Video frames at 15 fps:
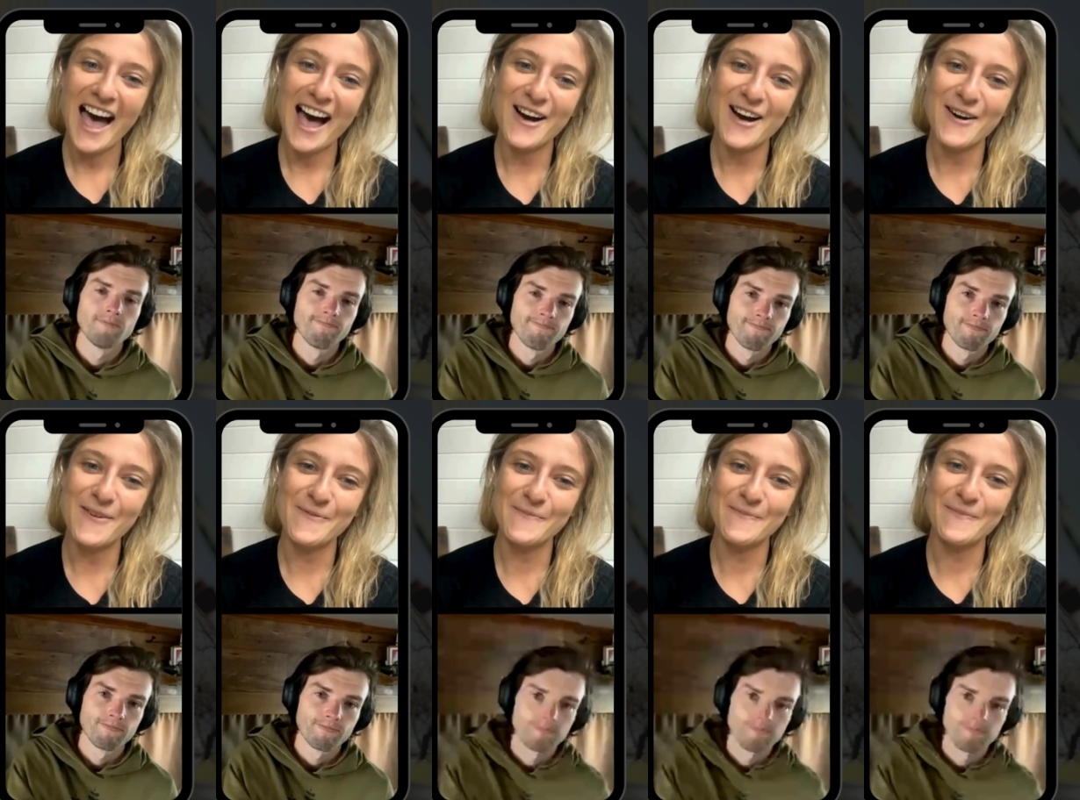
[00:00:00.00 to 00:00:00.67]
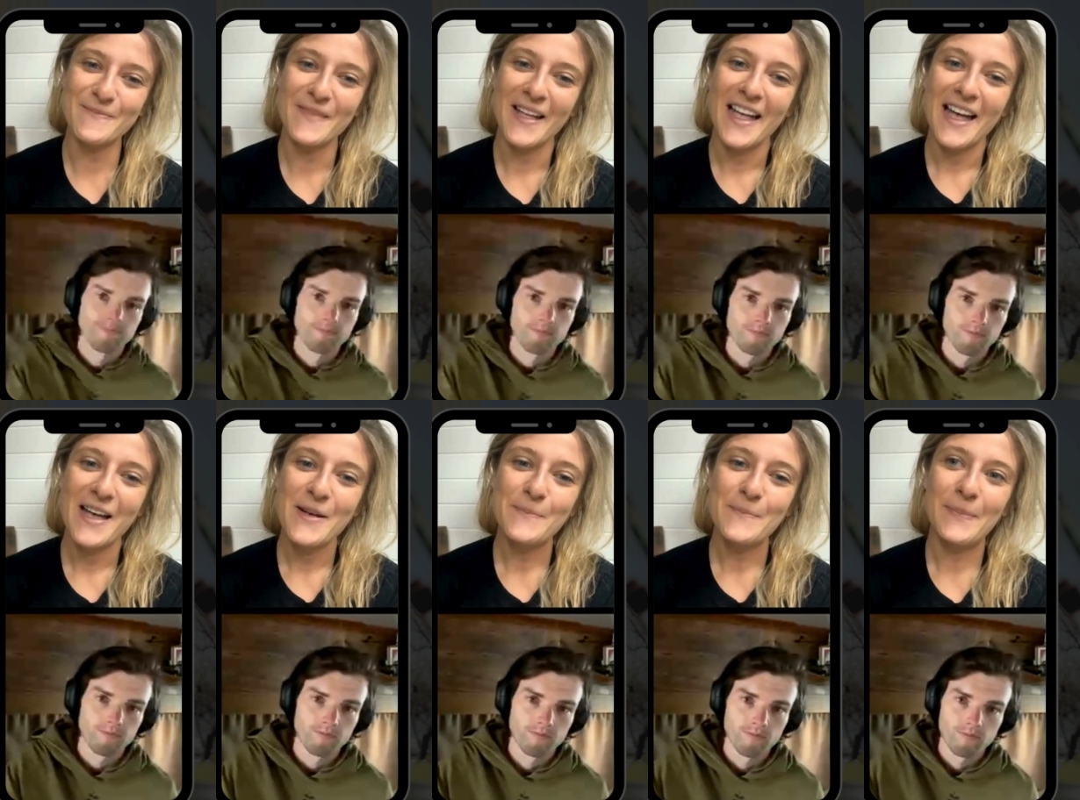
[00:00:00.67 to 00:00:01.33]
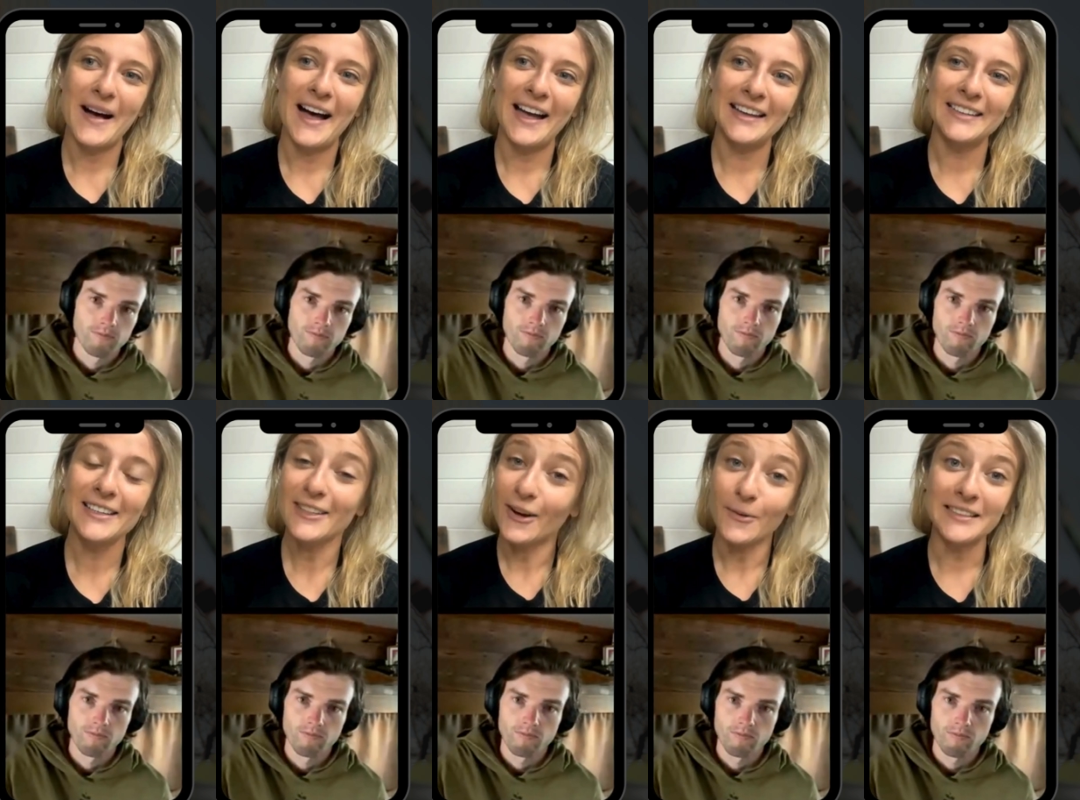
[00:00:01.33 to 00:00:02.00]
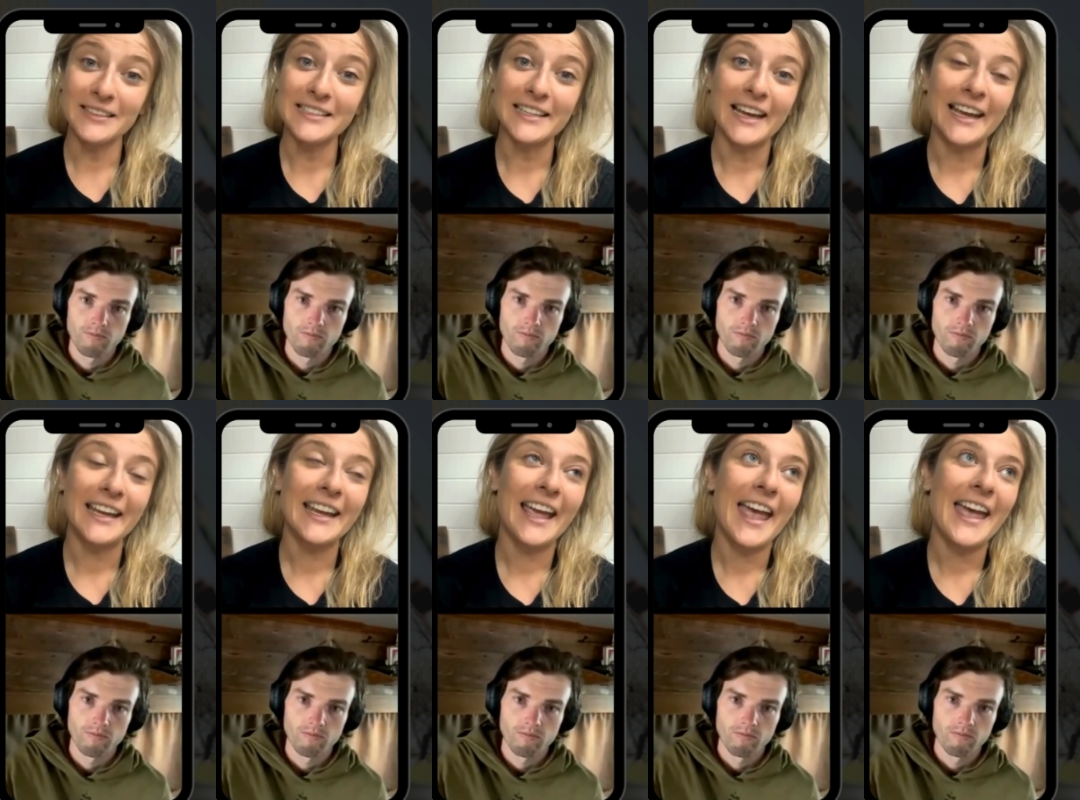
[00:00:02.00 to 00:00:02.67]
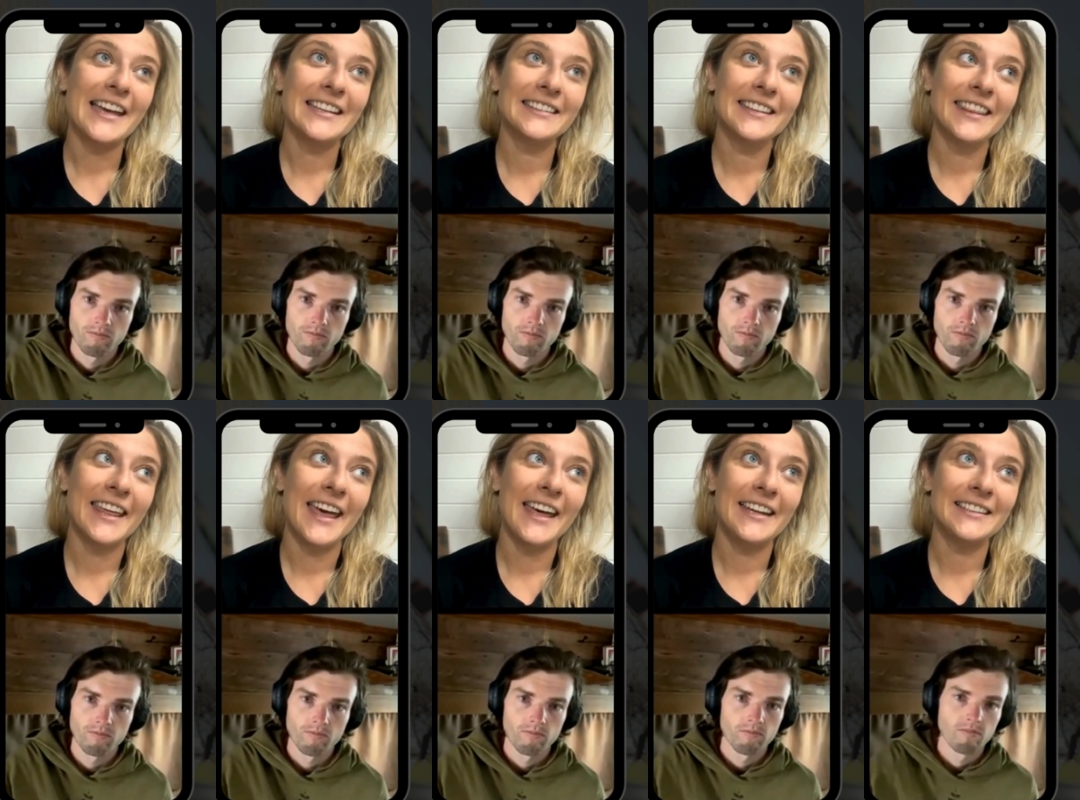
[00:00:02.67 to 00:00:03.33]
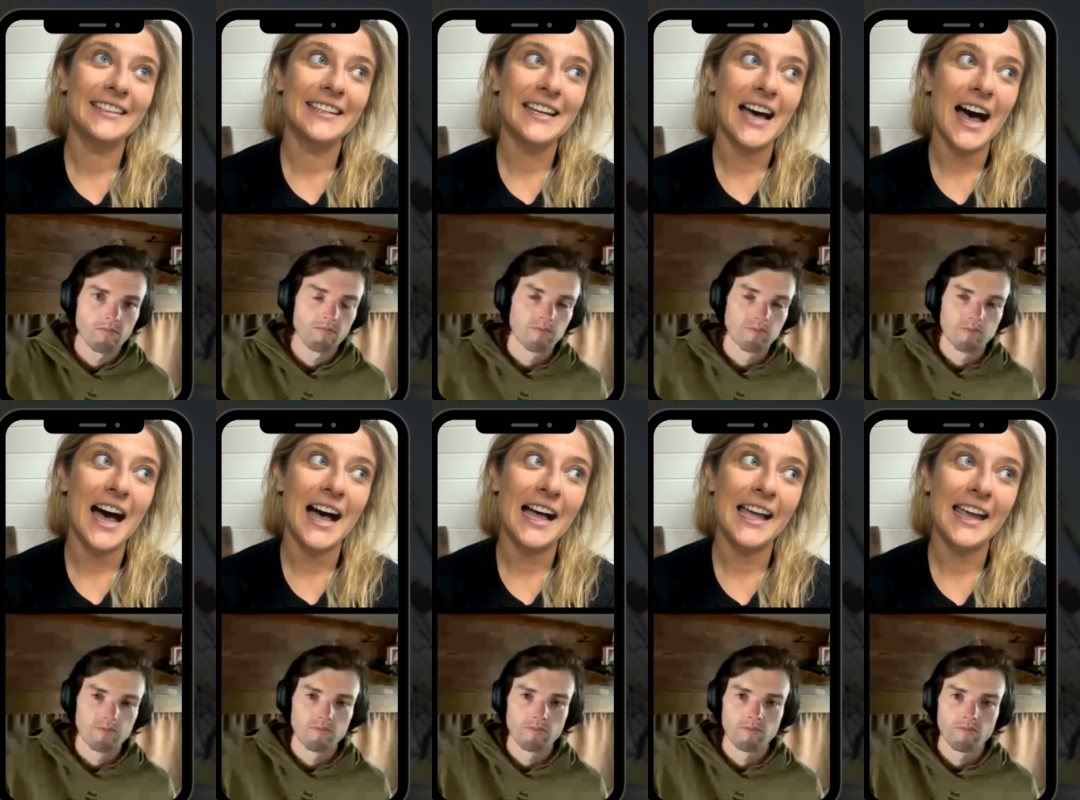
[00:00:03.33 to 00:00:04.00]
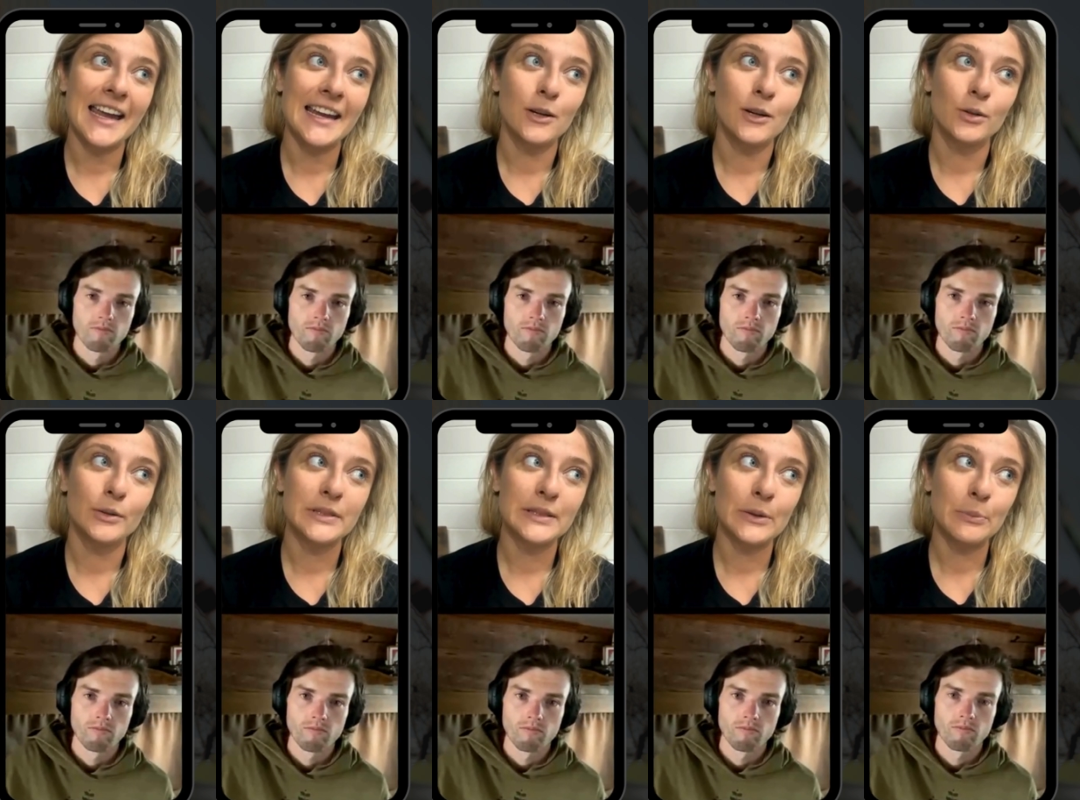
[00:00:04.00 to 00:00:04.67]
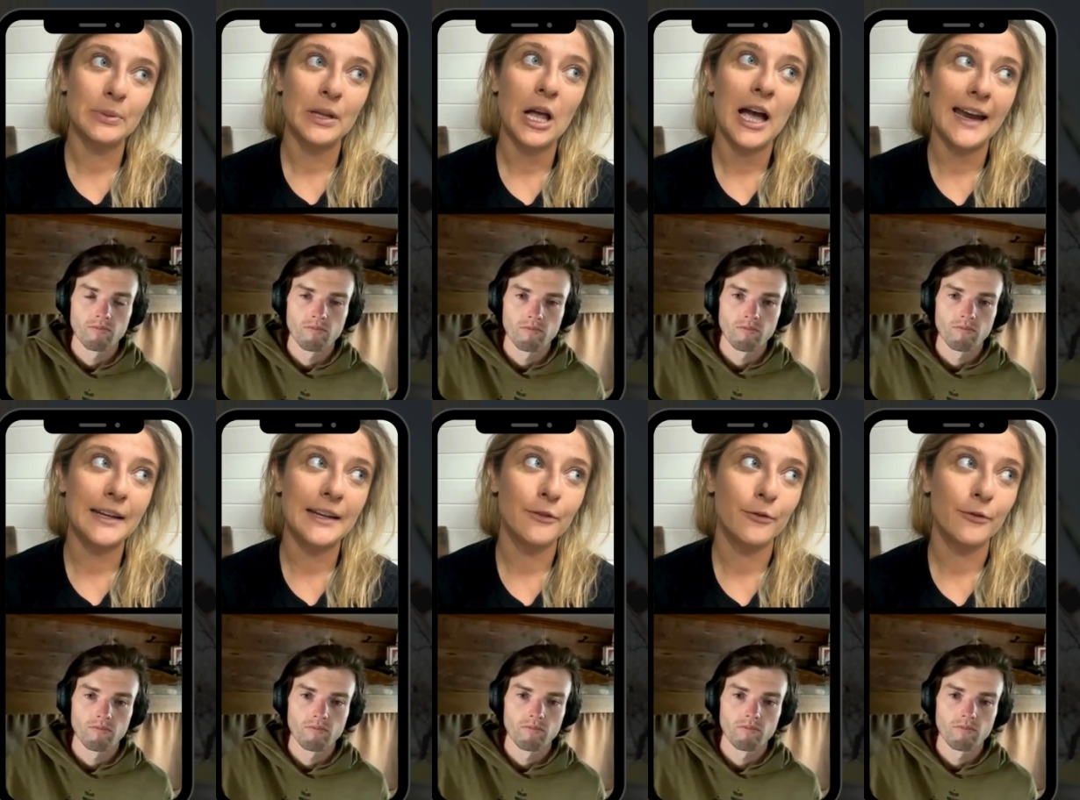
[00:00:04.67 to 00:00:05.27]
Speaker 1: um, But you know, one day, and then I also applied